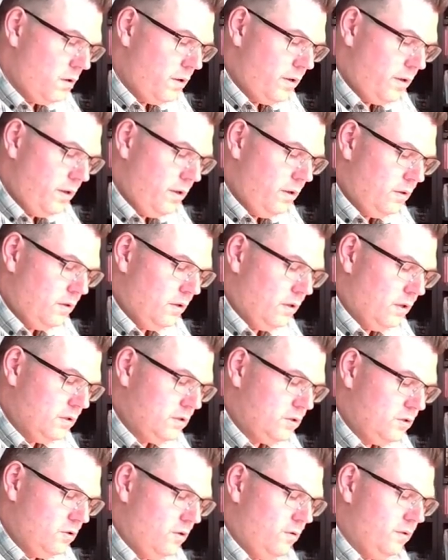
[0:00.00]
internet
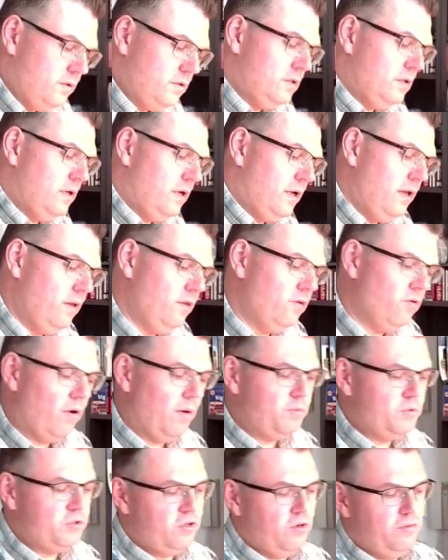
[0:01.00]
service,
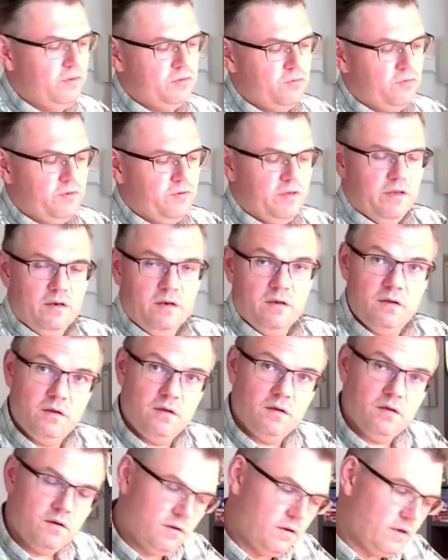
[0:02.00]
interrupt service routine.
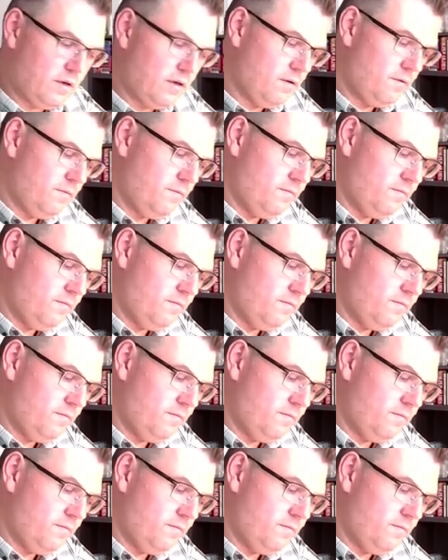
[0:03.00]
Okay.